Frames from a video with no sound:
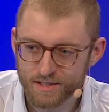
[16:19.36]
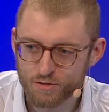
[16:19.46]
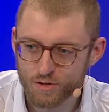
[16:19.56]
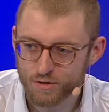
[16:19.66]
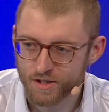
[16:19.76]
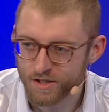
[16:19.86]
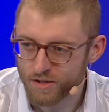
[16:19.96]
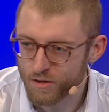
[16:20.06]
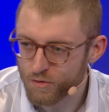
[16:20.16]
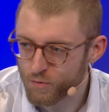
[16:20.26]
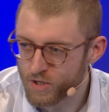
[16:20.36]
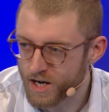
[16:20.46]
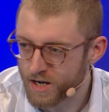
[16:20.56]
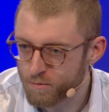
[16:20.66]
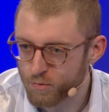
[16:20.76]
give you a
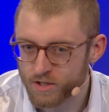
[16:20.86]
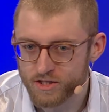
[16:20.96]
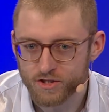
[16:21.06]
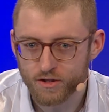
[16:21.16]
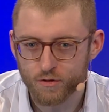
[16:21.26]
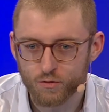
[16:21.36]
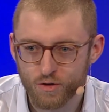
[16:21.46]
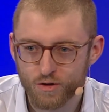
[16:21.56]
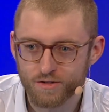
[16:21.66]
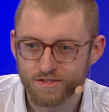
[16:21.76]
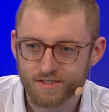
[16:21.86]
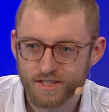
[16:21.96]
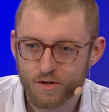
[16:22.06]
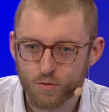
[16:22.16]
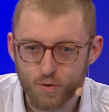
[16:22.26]
real prediction on
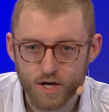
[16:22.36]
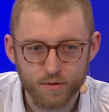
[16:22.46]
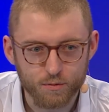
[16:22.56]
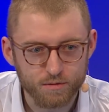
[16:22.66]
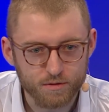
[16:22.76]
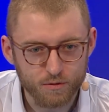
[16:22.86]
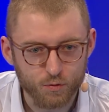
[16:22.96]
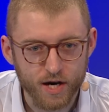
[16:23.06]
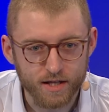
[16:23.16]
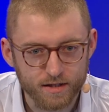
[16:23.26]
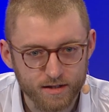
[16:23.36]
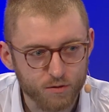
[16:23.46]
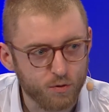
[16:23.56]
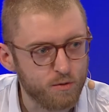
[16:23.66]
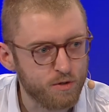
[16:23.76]
when
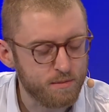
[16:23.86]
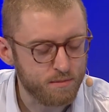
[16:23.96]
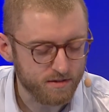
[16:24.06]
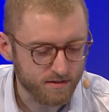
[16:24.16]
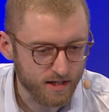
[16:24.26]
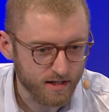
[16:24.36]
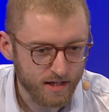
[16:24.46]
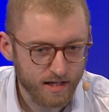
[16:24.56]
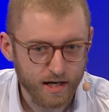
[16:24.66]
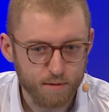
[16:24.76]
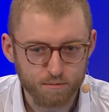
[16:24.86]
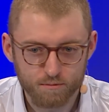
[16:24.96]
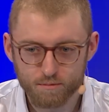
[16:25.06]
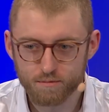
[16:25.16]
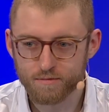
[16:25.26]
will we be there, and
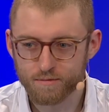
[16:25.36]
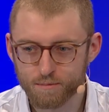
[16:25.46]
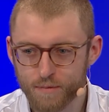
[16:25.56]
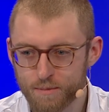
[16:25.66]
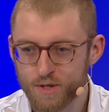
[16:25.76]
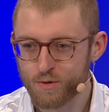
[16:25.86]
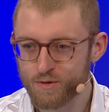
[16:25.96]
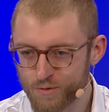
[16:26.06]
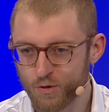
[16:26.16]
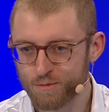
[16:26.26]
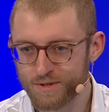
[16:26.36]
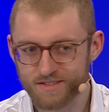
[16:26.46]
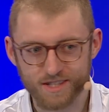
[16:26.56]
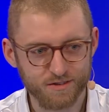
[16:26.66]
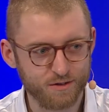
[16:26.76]
maybe we won't be
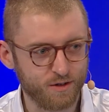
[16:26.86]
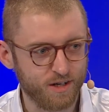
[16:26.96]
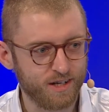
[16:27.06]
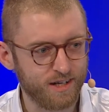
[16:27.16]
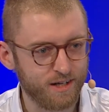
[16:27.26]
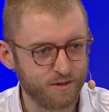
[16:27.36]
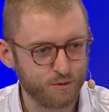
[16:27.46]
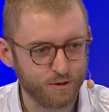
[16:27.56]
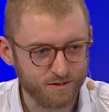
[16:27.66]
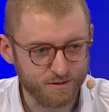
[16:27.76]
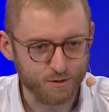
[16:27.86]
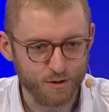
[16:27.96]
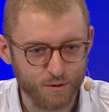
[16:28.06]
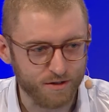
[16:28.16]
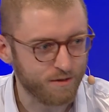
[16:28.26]
there. So I want to
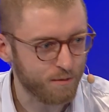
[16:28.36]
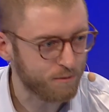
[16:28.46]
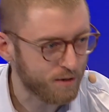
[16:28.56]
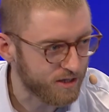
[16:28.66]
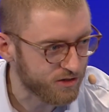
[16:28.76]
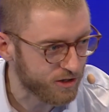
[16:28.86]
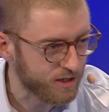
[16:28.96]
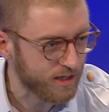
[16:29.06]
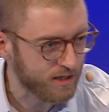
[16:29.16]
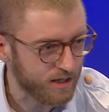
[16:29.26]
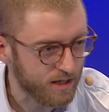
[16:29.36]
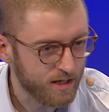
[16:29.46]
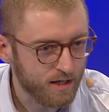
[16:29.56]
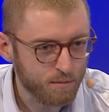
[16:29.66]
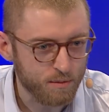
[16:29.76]
lower some expectation, and
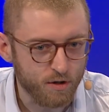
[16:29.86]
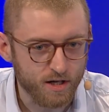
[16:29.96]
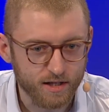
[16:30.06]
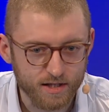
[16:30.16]
people are